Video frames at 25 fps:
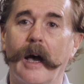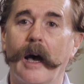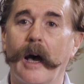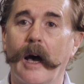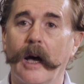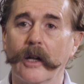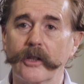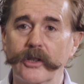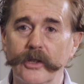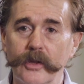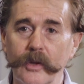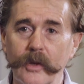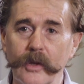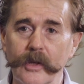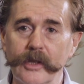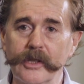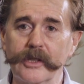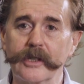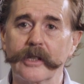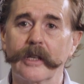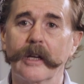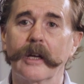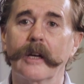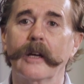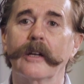Our
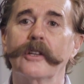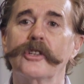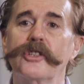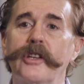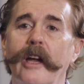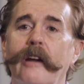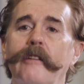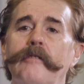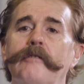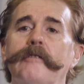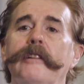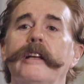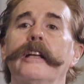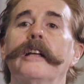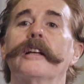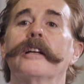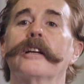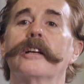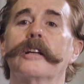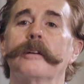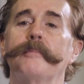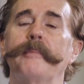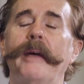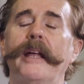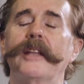tours generally
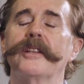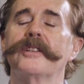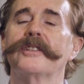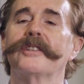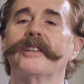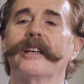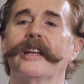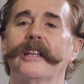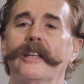commence